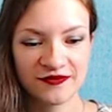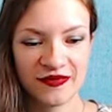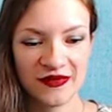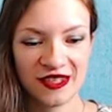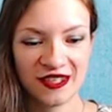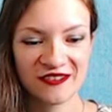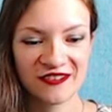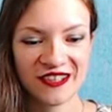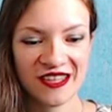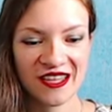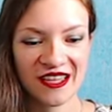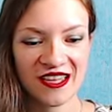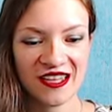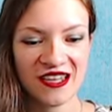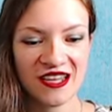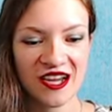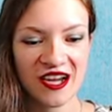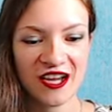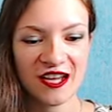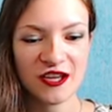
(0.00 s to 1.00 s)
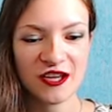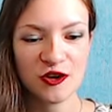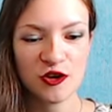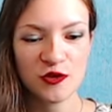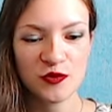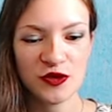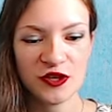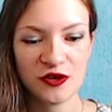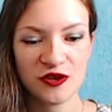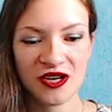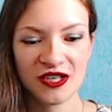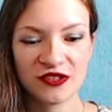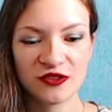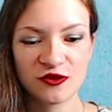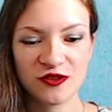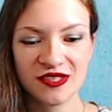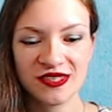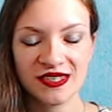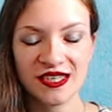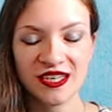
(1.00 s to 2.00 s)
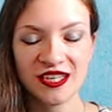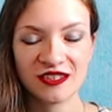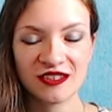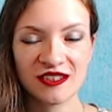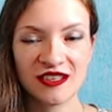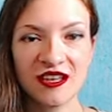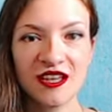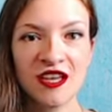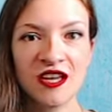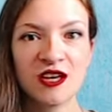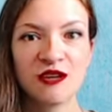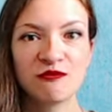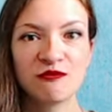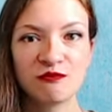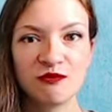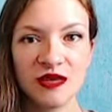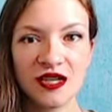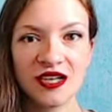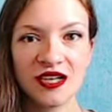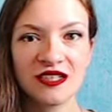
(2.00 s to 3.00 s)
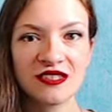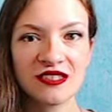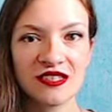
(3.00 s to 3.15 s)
Okay, I hope you understand. But